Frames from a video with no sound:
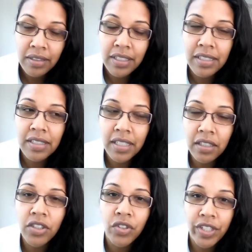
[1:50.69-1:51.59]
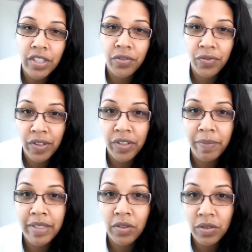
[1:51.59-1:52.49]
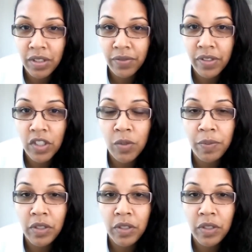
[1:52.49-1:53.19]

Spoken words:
This illustrates a fundamental difference